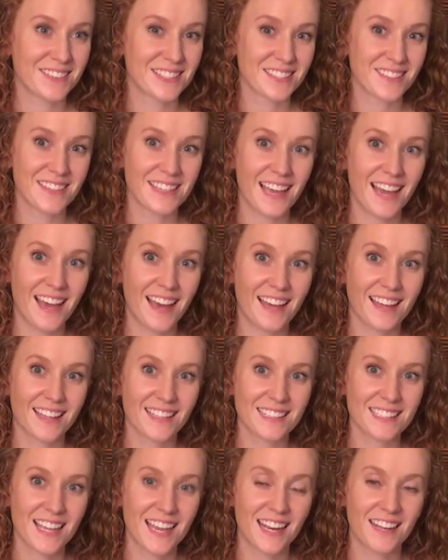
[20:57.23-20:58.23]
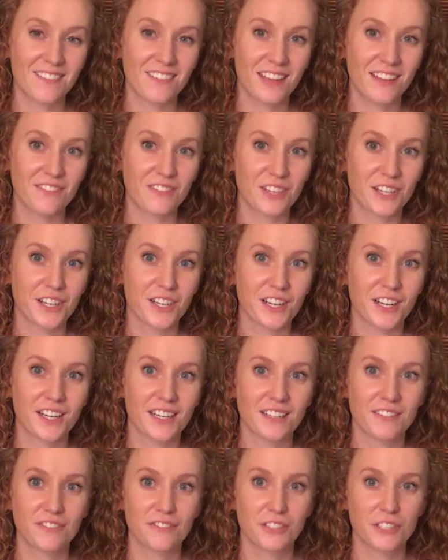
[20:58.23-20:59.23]
So yeah, that's kind of it
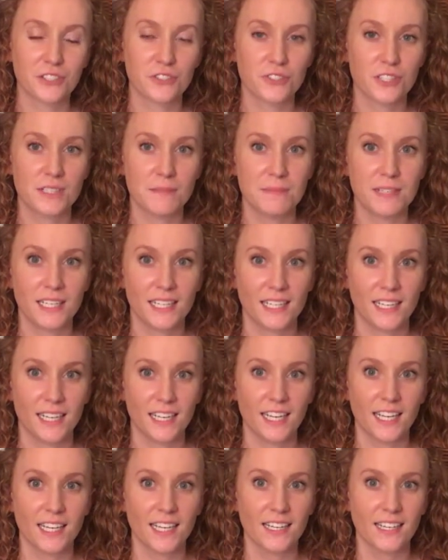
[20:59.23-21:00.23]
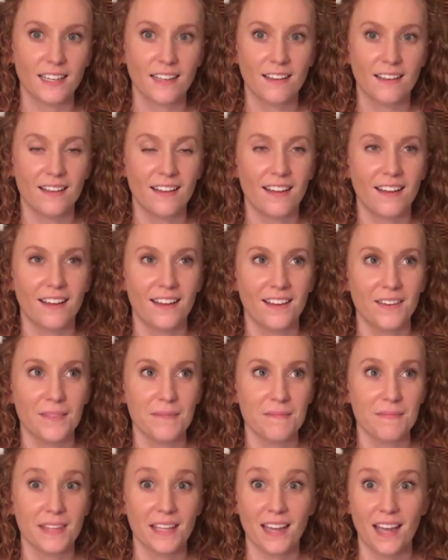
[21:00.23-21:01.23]
for dream knitting,
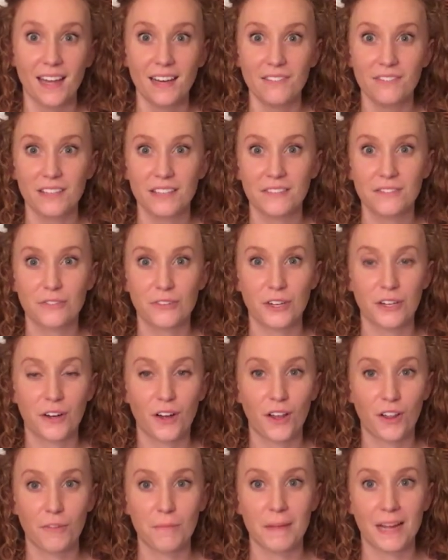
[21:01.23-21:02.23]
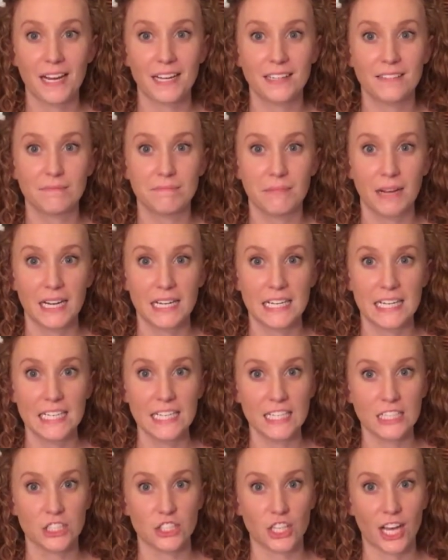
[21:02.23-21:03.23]
and kind of it for all of my
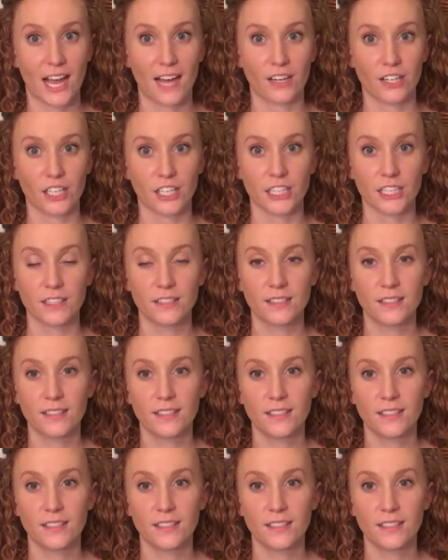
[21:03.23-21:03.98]
knitting chatter.